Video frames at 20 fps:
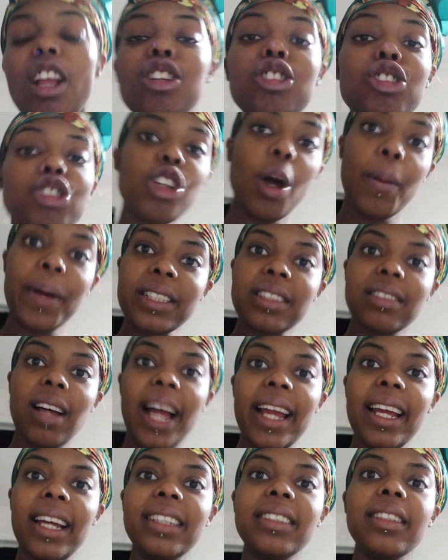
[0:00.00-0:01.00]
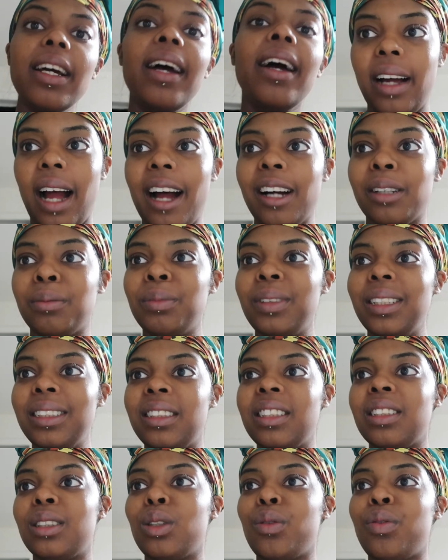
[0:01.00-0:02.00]
So excited. This
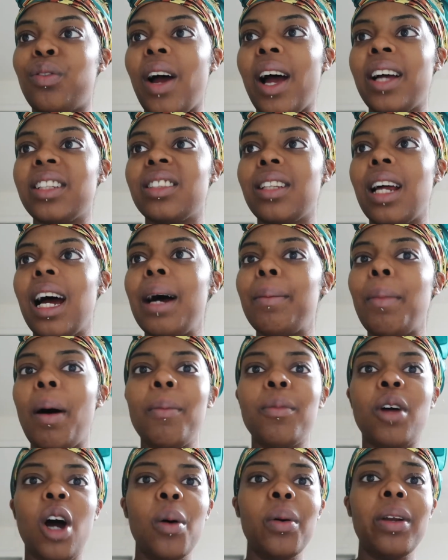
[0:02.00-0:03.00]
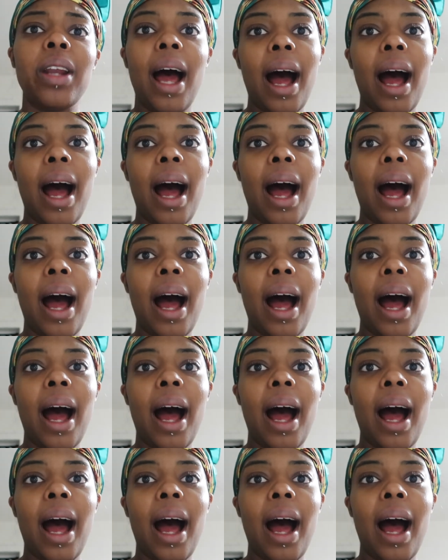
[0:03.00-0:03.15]
is the first time I'm going